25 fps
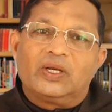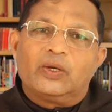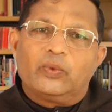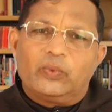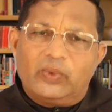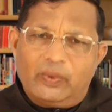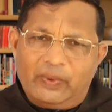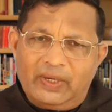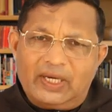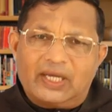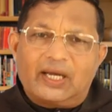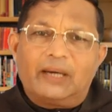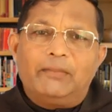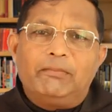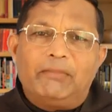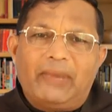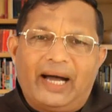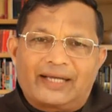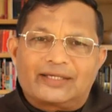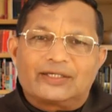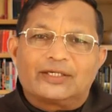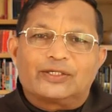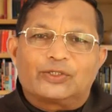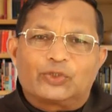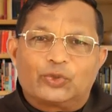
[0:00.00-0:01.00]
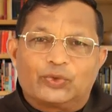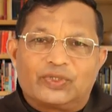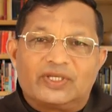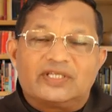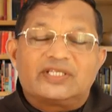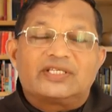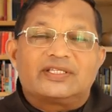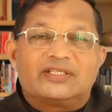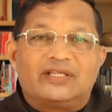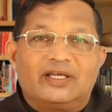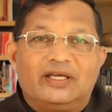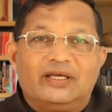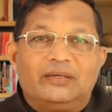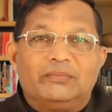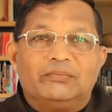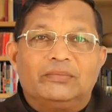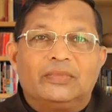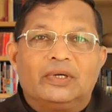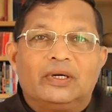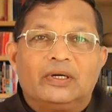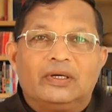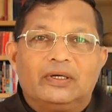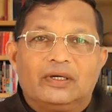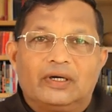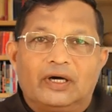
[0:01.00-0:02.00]
We will come back to this theme
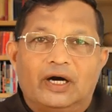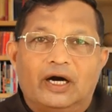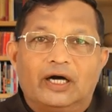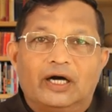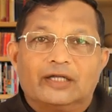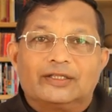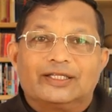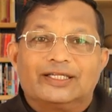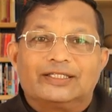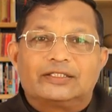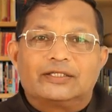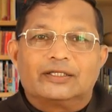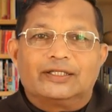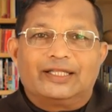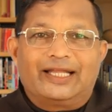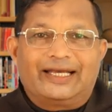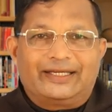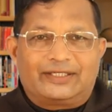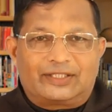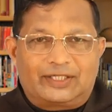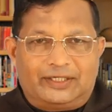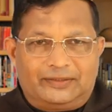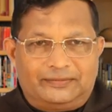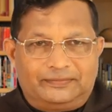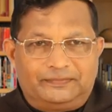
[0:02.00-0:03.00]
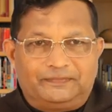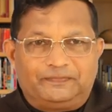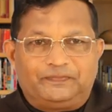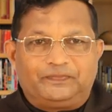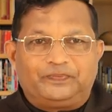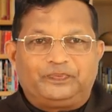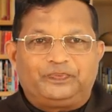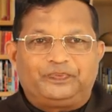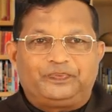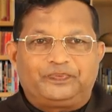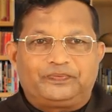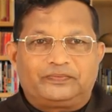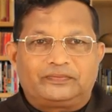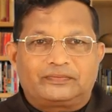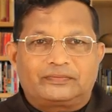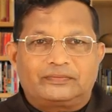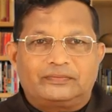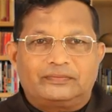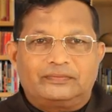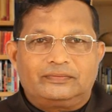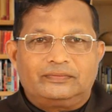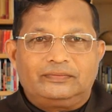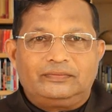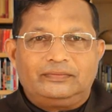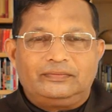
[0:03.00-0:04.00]
a little later.
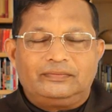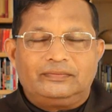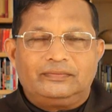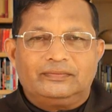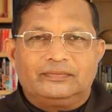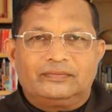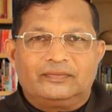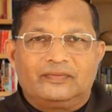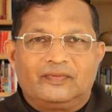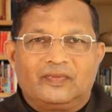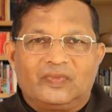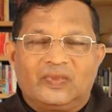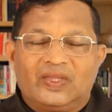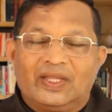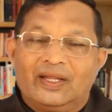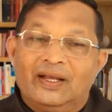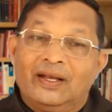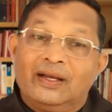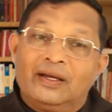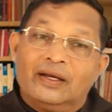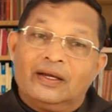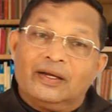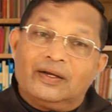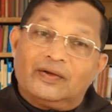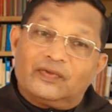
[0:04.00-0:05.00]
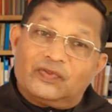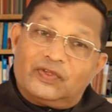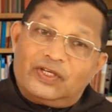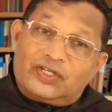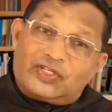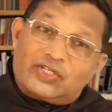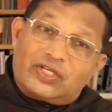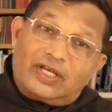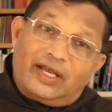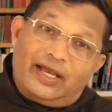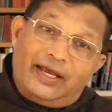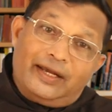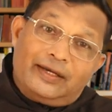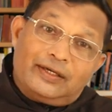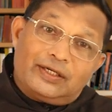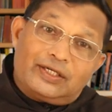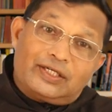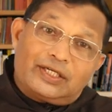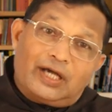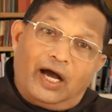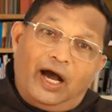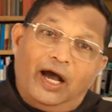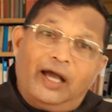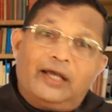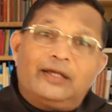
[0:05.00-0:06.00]
This
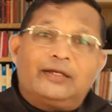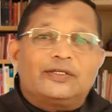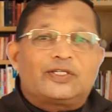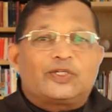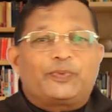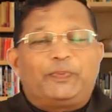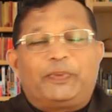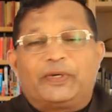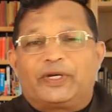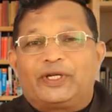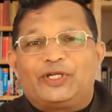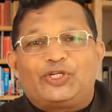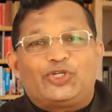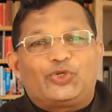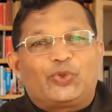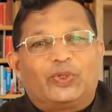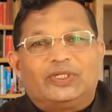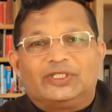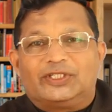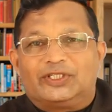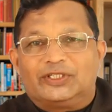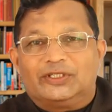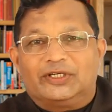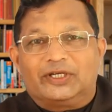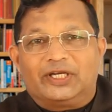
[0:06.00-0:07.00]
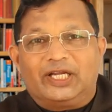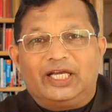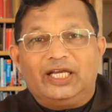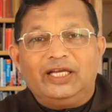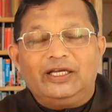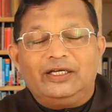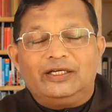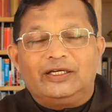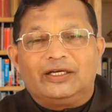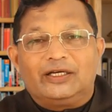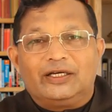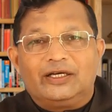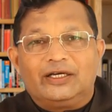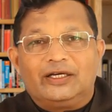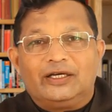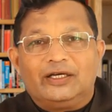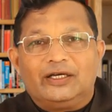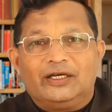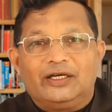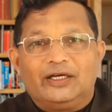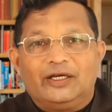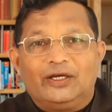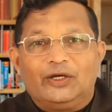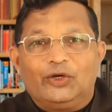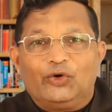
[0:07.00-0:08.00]
entire spiritual journey,
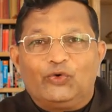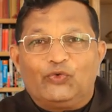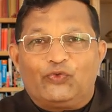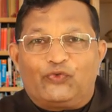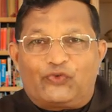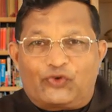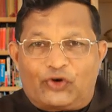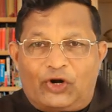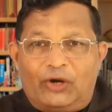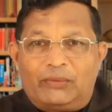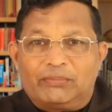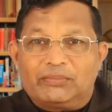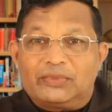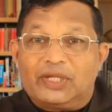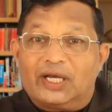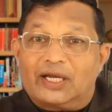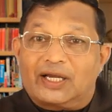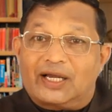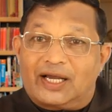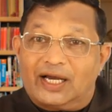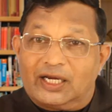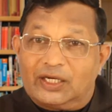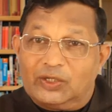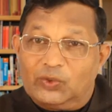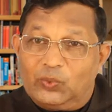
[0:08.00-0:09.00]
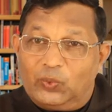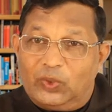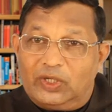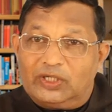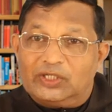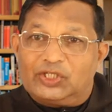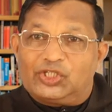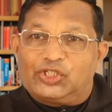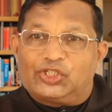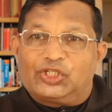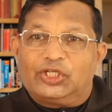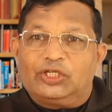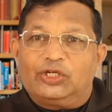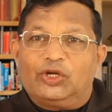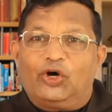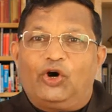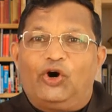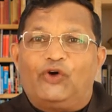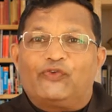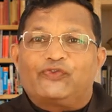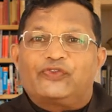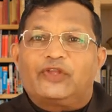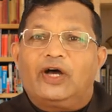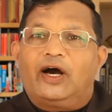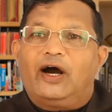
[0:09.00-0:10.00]
from the conversion
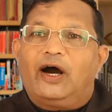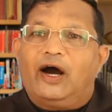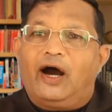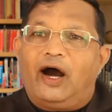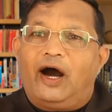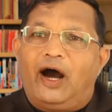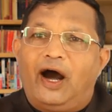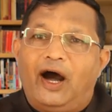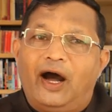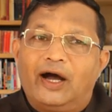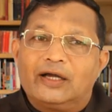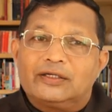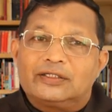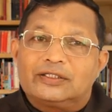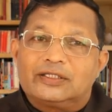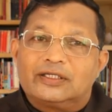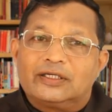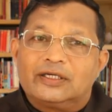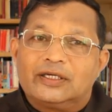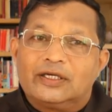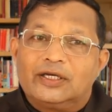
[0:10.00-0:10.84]
of the heart